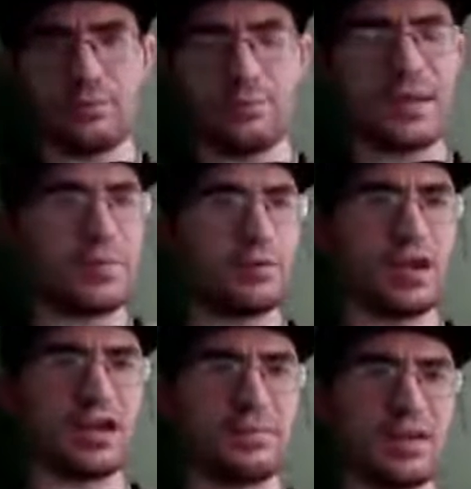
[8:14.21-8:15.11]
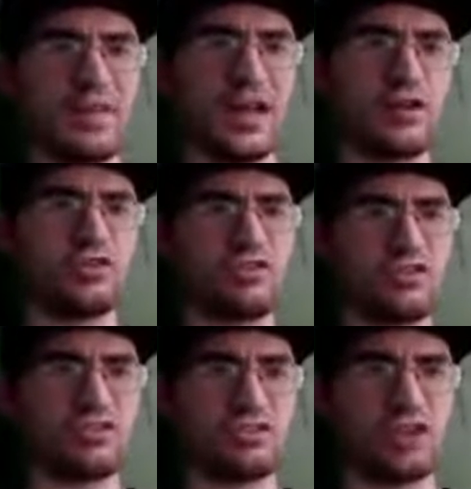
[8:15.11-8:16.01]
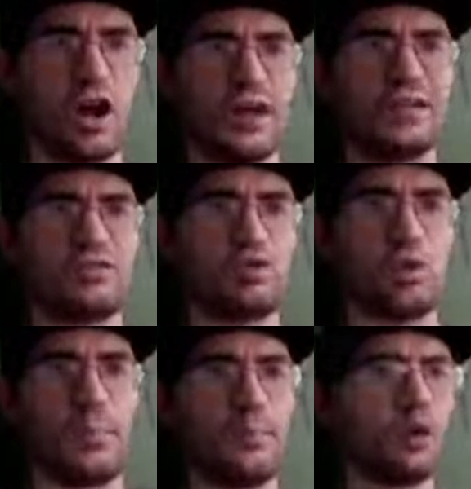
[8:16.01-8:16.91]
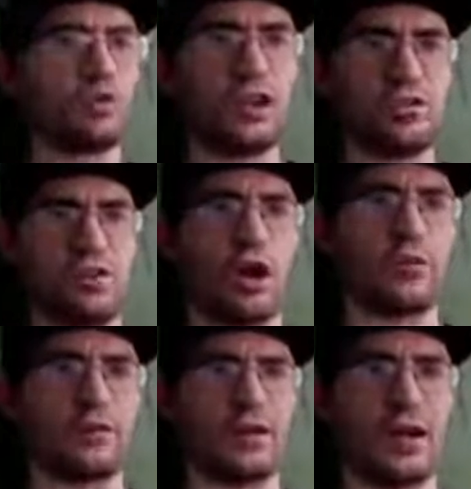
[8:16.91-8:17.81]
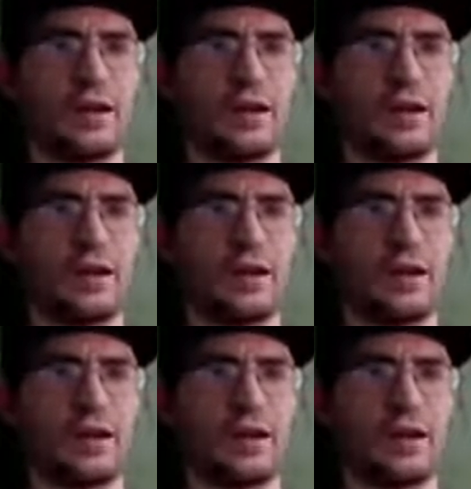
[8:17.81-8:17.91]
people like me that are just not who are multi-genre.